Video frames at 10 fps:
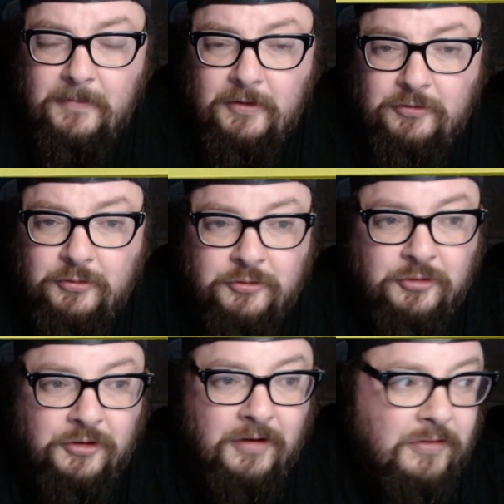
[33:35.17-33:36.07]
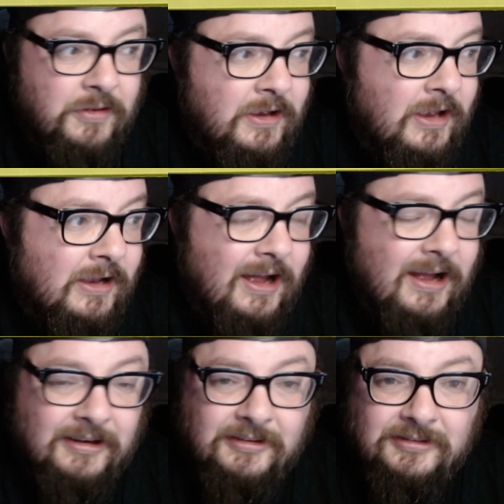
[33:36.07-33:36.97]
So he's done everything he
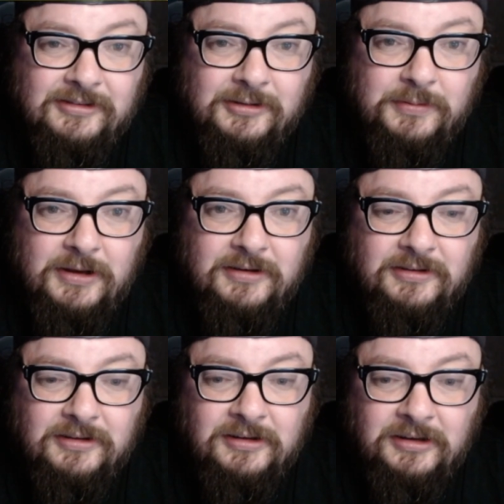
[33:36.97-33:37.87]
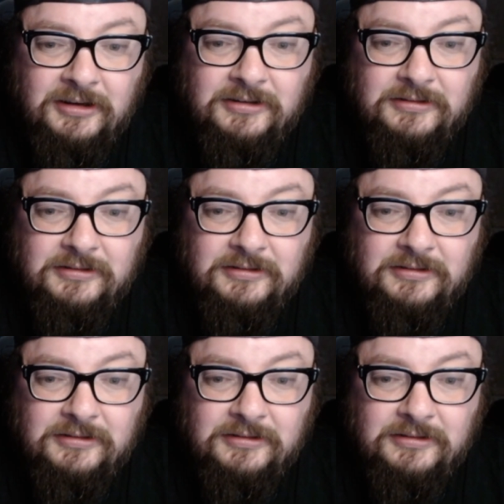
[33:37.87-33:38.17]
can to basically,